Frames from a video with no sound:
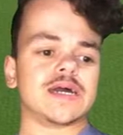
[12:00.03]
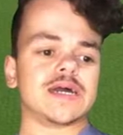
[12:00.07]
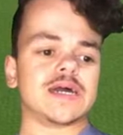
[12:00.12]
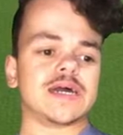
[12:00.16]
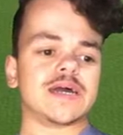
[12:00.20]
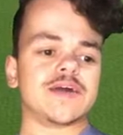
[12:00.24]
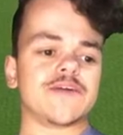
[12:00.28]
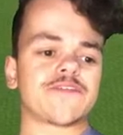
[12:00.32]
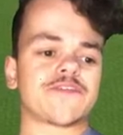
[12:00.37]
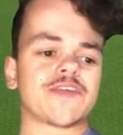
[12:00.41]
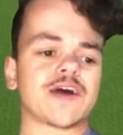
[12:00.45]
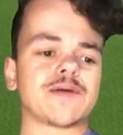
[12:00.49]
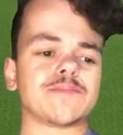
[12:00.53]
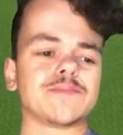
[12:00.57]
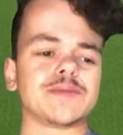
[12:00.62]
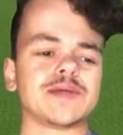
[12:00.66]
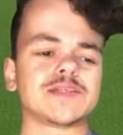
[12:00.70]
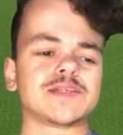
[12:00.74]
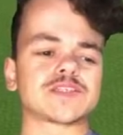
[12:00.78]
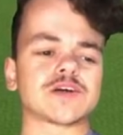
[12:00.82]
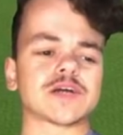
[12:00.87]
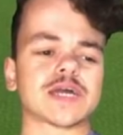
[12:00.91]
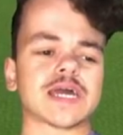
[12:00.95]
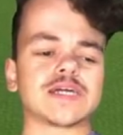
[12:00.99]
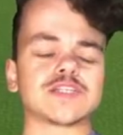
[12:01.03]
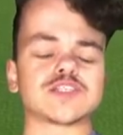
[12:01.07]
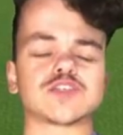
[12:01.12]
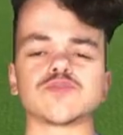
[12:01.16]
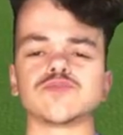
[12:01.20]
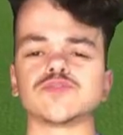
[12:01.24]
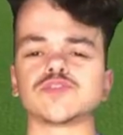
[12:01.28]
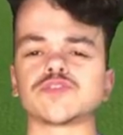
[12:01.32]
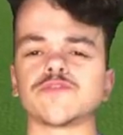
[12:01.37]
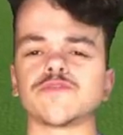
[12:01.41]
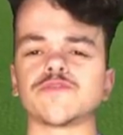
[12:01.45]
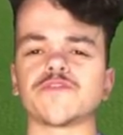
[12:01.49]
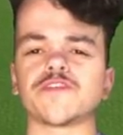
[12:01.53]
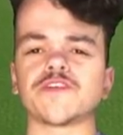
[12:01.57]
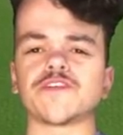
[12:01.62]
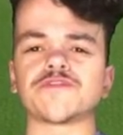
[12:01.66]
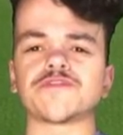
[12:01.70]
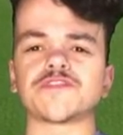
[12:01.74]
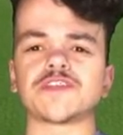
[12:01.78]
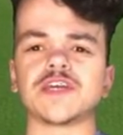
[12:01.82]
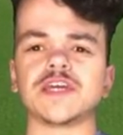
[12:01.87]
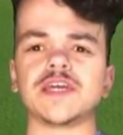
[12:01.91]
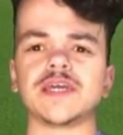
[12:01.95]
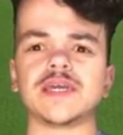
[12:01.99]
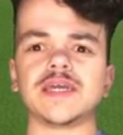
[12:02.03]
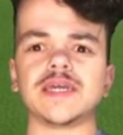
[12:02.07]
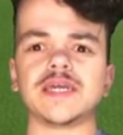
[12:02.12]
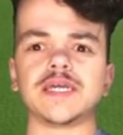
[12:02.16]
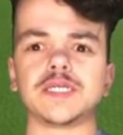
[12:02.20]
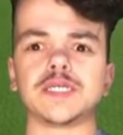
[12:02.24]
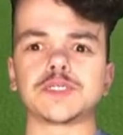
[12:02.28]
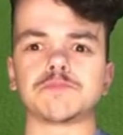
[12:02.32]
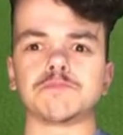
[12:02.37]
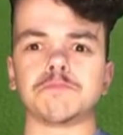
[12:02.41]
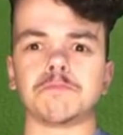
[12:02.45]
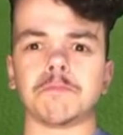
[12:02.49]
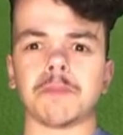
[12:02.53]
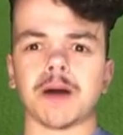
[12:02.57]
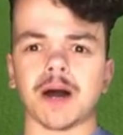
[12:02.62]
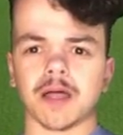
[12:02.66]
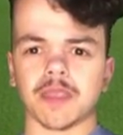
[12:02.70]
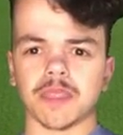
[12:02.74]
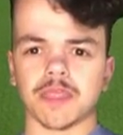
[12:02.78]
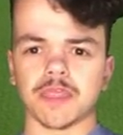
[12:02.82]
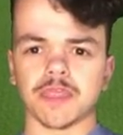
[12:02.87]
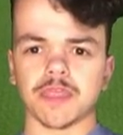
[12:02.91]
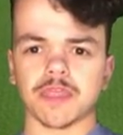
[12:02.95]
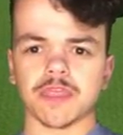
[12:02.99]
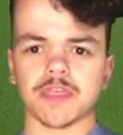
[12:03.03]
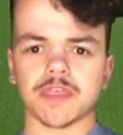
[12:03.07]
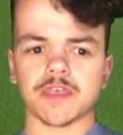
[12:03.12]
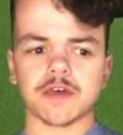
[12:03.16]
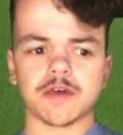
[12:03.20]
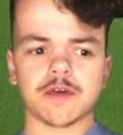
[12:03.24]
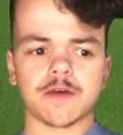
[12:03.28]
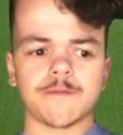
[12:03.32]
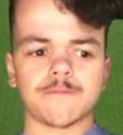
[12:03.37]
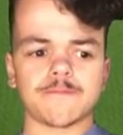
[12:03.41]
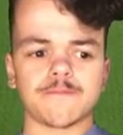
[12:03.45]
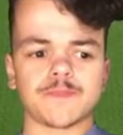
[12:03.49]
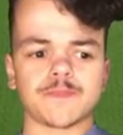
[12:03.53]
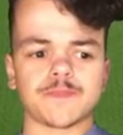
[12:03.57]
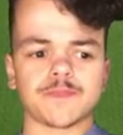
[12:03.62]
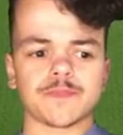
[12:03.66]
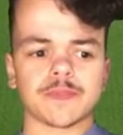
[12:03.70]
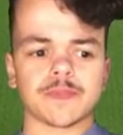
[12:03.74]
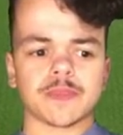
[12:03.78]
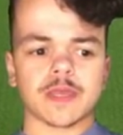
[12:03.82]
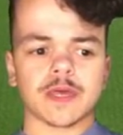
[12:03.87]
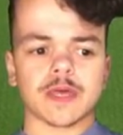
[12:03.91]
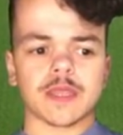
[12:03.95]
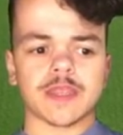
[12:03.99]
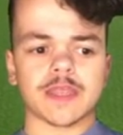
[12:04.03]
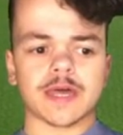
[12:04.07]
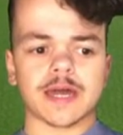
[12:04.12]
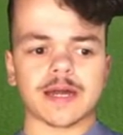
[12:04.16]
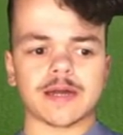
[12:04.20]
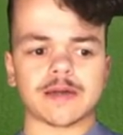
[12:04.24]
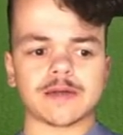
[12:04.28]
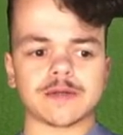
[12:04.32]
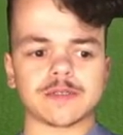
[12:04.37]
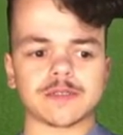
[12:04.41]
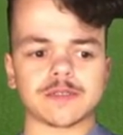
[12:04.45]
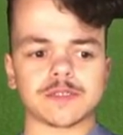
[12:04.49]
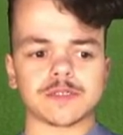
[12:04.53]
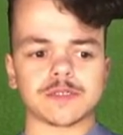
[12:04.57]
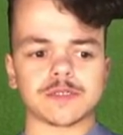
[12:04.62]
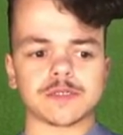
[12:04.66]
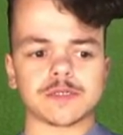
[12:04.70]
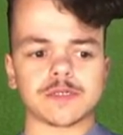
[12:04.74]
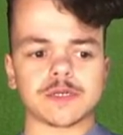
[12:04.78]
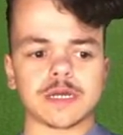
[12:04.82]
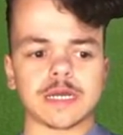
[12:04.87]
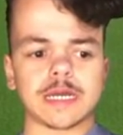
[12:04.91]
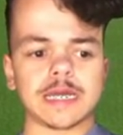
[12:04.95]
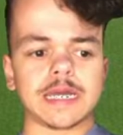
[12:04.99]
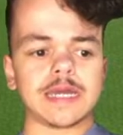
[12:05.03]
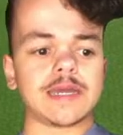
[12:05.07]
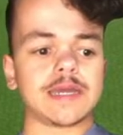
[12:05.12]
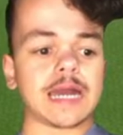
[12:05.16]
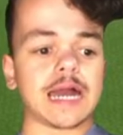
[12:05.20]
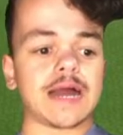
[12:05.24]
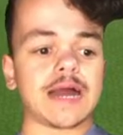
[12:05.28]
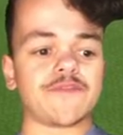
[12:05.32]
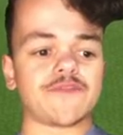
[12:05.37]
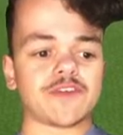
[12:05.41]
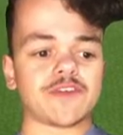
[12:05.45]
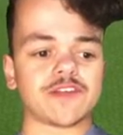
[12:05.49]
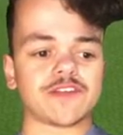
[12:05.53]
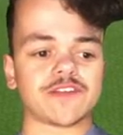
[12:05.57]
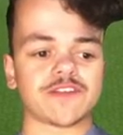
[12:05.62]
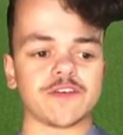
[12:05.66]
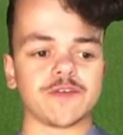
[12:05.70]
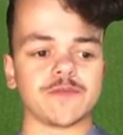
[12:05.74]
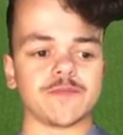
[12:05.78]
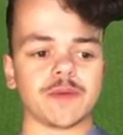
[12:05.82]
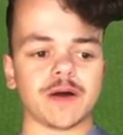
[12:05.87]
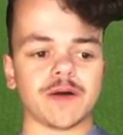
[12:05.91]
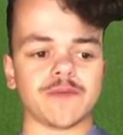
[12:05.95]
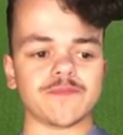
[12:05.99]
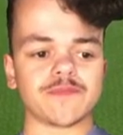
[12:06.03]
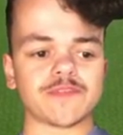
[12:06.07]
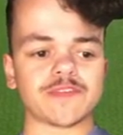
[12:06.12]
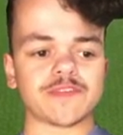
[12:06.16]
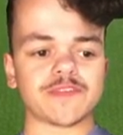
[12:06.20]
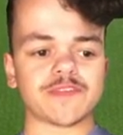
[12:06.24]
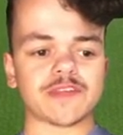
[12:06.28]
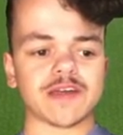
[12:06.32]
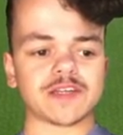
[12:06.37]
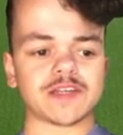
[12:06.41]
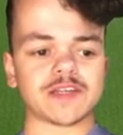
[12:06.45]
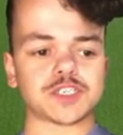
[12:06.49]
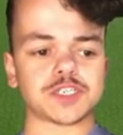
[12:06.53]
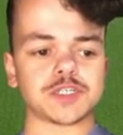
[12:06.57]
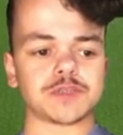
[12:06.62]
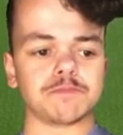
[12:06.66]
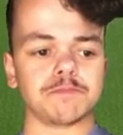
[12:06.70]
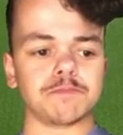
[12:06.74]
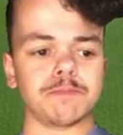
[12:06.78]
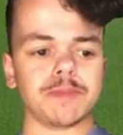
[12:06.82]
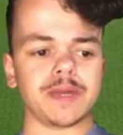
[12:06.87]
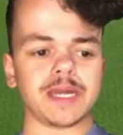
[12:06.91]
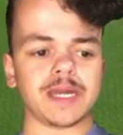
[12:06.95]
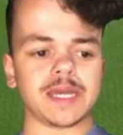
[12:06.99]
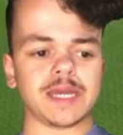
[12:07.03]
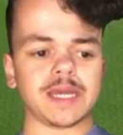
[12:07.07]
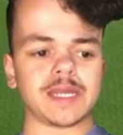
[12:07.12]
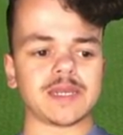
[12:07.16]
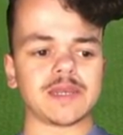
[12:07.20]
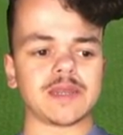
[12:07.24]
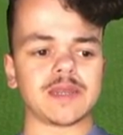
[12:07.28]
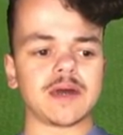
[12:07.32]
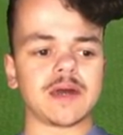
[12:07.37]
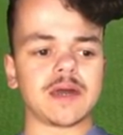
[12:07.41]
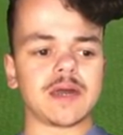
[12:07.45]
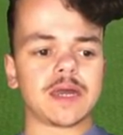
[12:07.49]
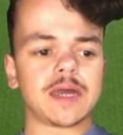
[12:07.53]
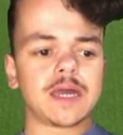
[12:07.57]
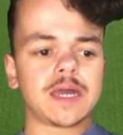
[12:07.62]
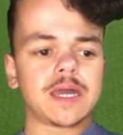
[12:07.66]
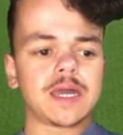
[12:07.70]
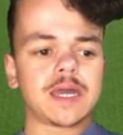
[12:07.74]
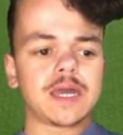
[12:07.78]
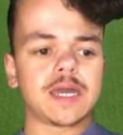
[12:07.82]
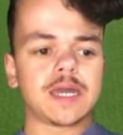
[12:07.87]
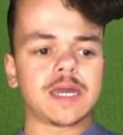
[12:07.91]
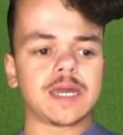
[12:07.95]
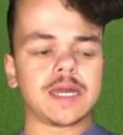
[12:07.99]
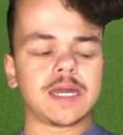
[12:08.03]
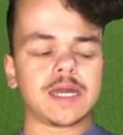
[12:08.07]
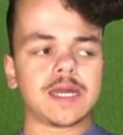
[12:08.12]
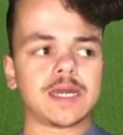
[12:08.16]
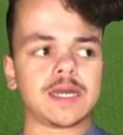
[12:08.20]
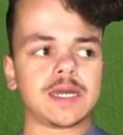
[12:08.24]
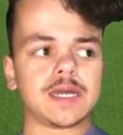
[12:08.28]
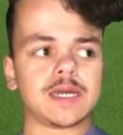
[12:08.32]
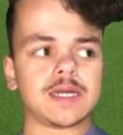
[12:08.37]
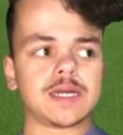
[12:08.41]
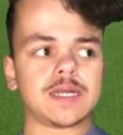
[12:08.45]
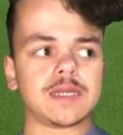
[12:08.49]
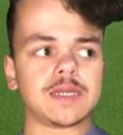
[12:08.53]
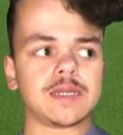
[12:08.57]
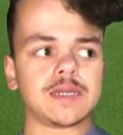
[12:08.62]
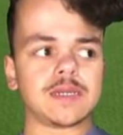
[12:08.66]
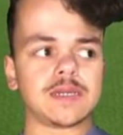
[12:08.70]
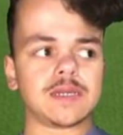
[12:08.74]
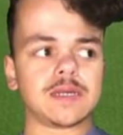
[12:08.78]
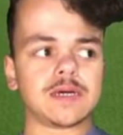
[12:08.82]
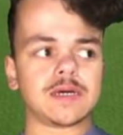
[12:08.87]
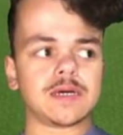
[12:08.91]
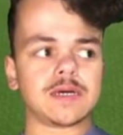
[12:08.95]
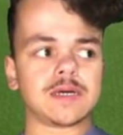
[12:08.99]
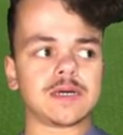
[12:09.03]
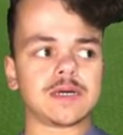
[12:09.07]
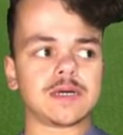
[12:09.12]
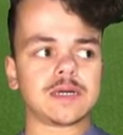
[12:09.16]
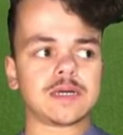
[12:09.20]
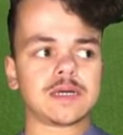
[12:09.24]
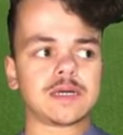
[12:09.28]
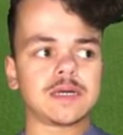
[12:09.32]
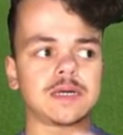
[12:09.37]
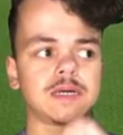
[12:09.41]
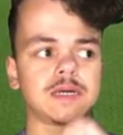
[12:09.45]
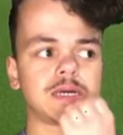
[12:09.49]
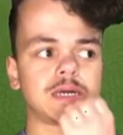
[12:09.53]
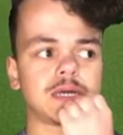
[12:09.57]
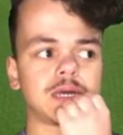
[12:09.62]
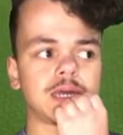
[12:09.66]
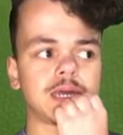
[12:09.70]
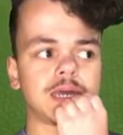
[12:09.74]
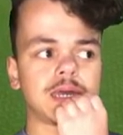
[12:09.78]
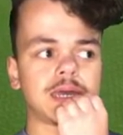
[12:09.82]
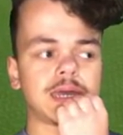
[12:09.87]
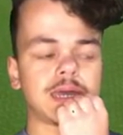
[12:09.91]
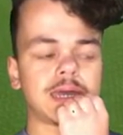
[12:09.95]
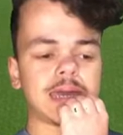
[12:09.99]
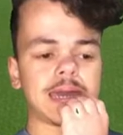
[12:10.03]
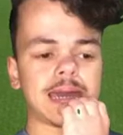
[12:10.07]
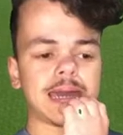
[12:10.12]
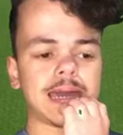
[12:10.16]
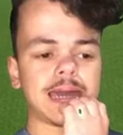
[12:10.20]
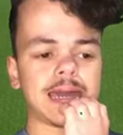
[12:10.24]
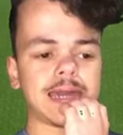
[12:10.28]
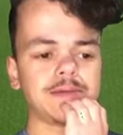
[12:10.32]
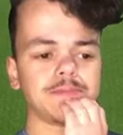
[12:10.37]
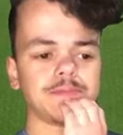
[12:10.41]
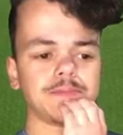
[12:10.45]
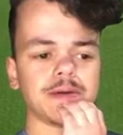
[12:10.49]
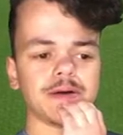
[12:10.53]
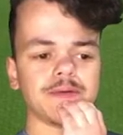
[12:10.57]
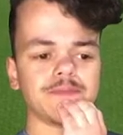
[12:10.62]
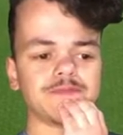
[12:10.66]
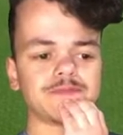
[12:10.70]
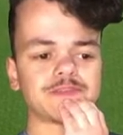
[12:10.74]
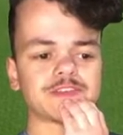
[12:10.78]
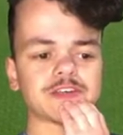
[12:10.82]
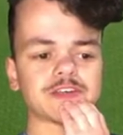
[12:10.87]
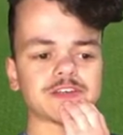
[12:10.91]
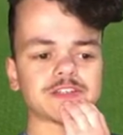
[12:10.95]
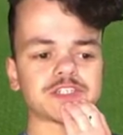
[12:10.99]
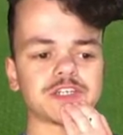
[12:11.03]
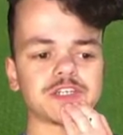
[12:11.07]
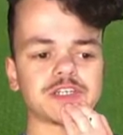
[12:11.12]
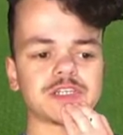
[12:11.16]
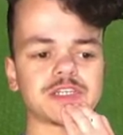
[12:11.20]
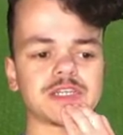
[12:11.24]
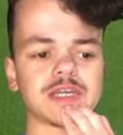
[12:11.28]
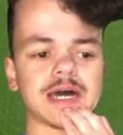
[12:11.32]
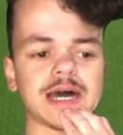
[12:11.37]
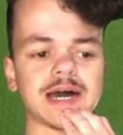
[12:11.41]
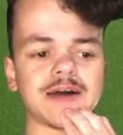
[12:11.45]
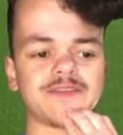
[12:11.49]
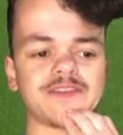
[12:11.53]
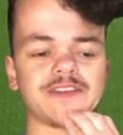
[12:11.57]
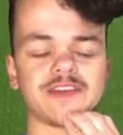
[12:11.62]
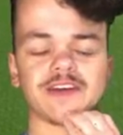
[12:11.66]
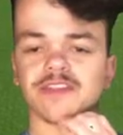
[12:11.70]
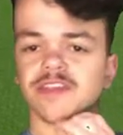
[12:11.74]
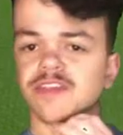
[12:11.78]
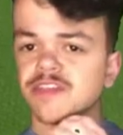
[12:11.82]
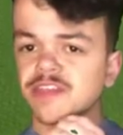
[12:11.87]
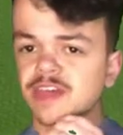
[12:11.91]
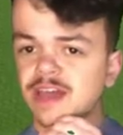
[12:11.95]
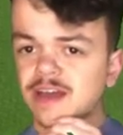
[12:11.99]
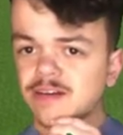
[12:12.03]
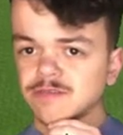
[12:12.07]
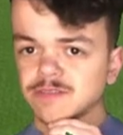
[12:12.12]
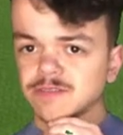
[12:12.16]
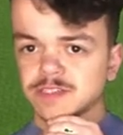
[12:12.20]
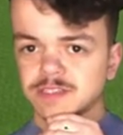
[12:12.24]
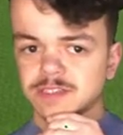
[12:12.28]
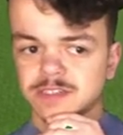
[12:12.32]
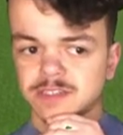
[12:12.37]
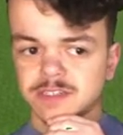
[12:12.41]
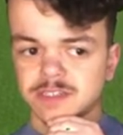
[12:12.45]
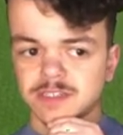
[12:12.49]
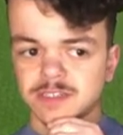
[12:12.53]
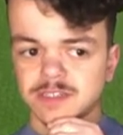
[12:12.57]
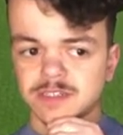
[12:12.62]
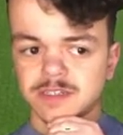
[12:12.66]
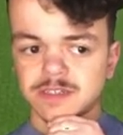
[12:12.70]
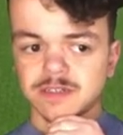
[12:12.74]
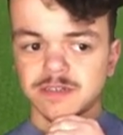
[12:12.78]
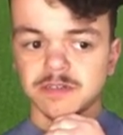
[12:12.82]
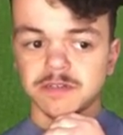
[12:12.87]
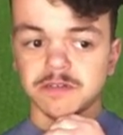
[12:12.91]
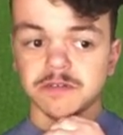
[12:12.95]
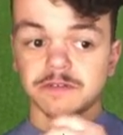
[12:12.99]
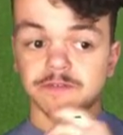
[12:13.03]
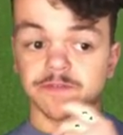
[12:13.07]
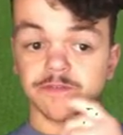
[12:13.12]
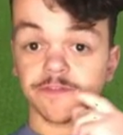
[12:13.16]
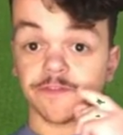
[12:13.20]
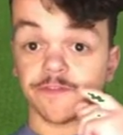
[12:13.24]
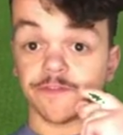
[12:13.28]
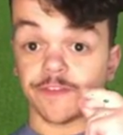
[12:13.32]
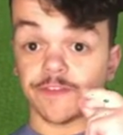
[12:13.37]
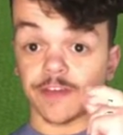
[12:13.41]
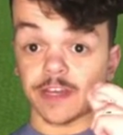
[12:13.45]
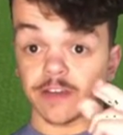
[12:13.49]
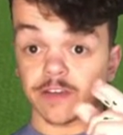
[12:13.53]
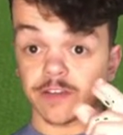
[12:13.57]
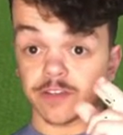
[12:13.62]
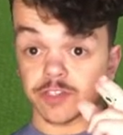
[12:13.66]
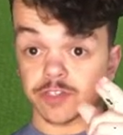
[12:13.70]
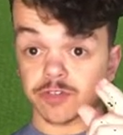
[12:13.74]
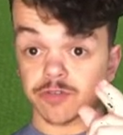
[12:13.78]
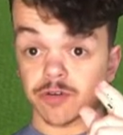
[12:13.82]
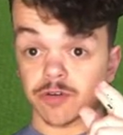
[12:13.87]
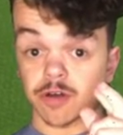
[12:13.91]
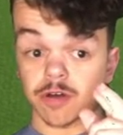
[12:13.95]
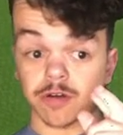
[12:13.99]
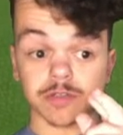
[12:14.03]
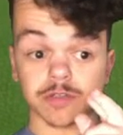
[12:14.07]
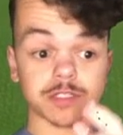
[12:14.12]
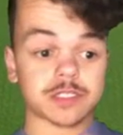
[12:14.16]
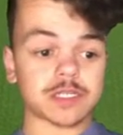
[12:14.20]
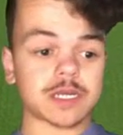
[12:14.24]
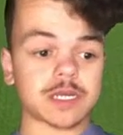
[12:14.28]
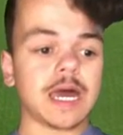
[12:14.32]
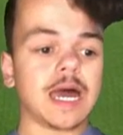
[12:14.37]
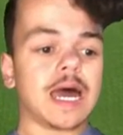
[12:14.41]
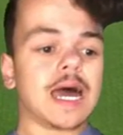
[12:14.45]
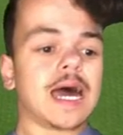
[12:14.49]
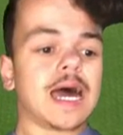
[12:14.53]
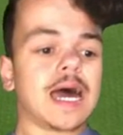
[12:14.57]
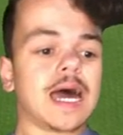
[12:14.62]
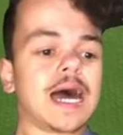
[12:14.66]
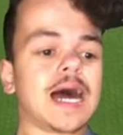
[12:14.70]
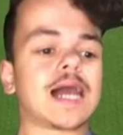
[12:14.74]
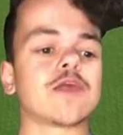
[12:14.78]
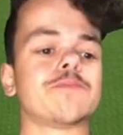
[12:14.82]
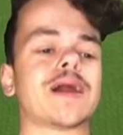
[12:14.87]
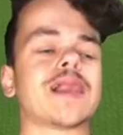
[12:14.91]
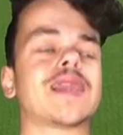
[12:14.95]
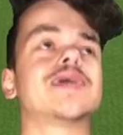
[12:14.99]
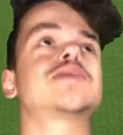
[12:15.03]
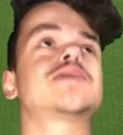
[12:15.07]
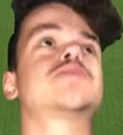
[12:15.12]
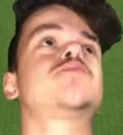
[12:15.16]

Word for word: if that means I get 250 each month, that every 2 months, that should mean in 8 months I should have another 1,000. Fingers crossed. Hello Malik,